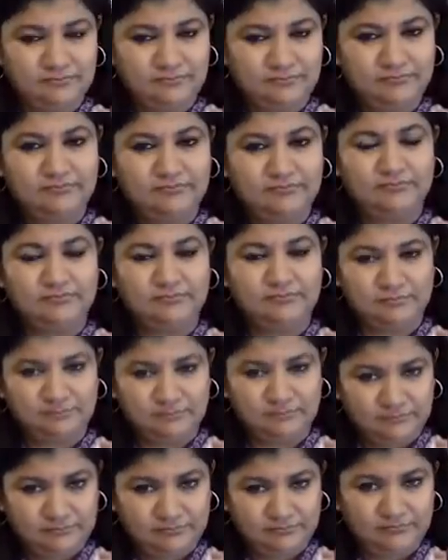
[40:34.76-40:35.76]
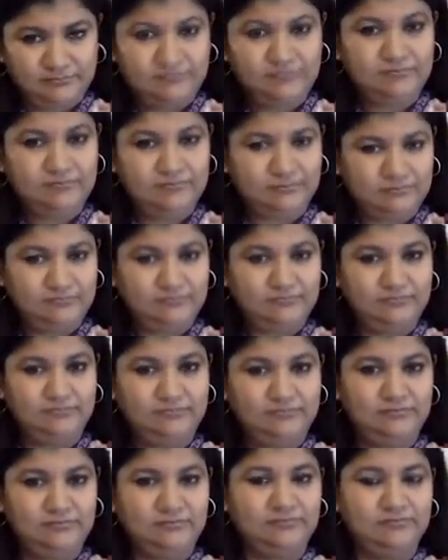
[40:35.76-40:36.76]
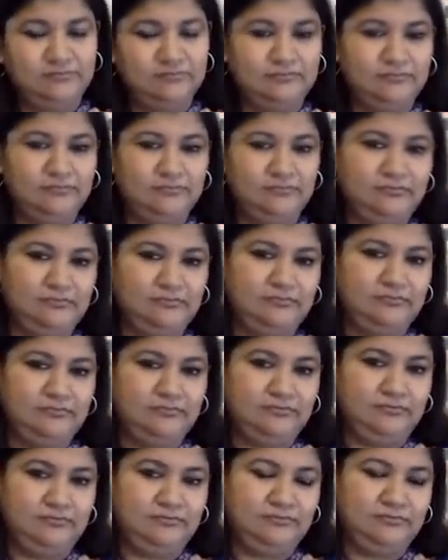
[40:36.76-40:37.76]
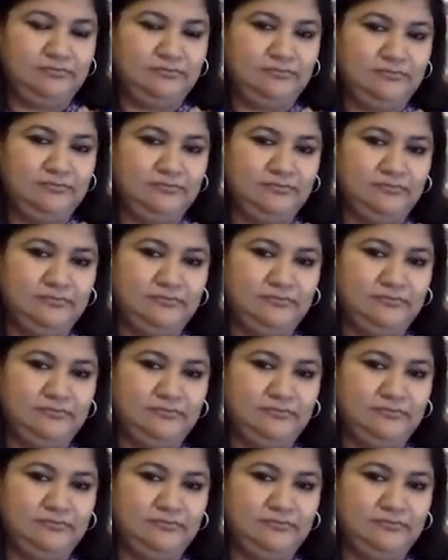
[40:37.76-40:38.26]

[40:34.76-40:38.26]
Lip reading: The person shown says nothing.